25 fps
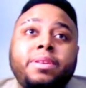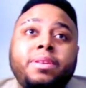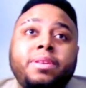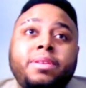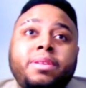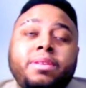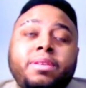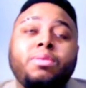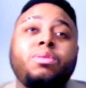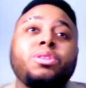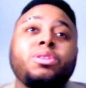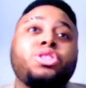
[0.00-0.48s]

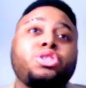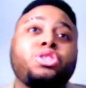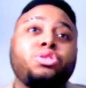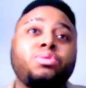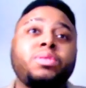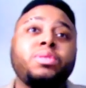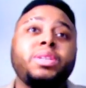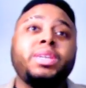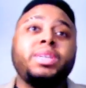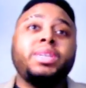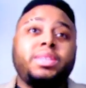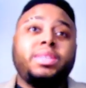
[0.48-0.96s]
yours
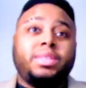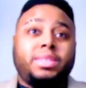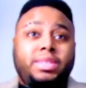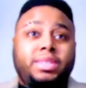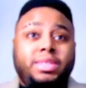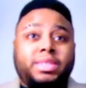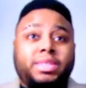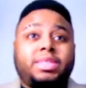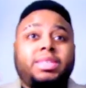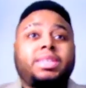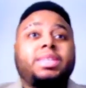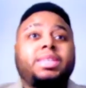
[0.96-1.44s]
truly
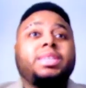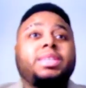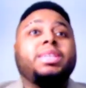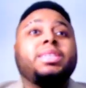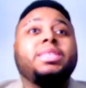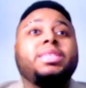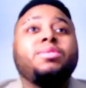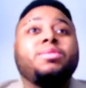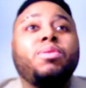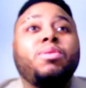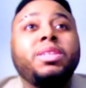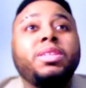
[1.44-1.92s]

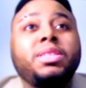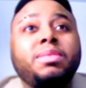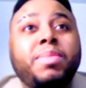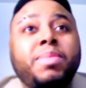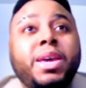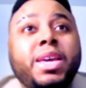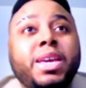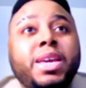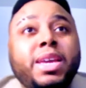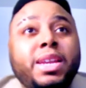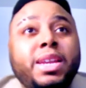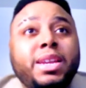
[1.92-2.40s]
is going to
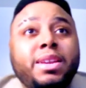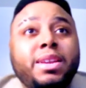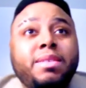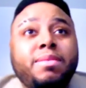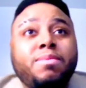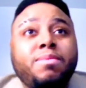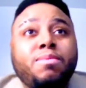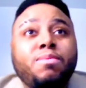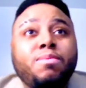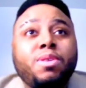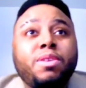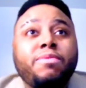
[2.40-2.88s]
make it
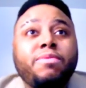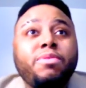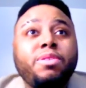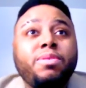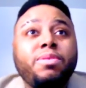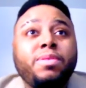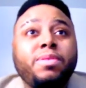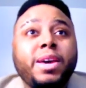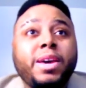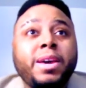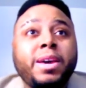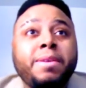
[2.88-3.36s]
work for
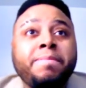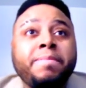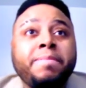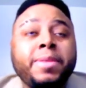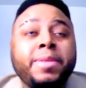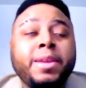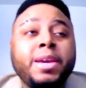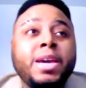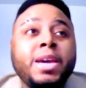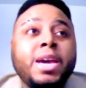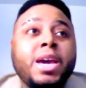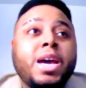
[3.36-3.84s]
you. Okay,
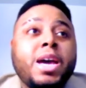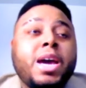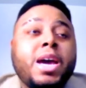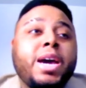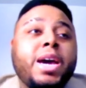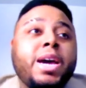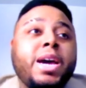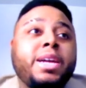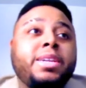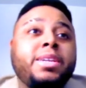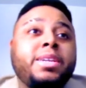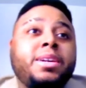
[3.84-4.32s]

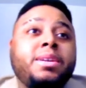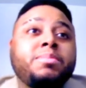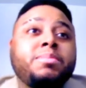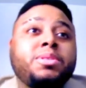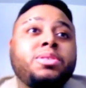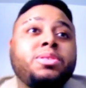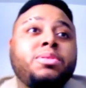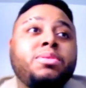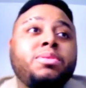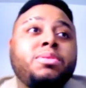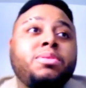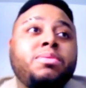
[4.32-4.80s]
and
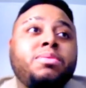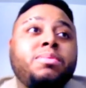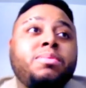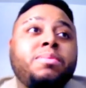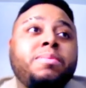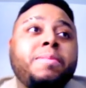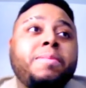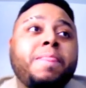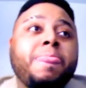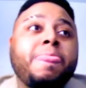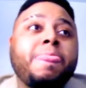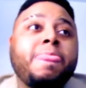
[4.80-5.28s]
so
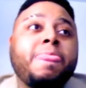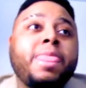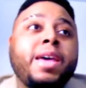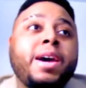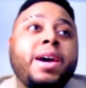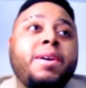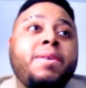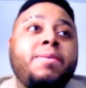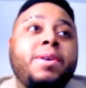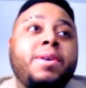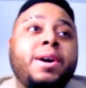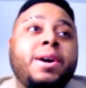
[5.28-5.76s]

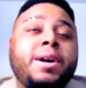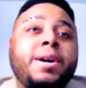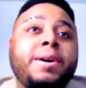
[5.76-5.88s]
now,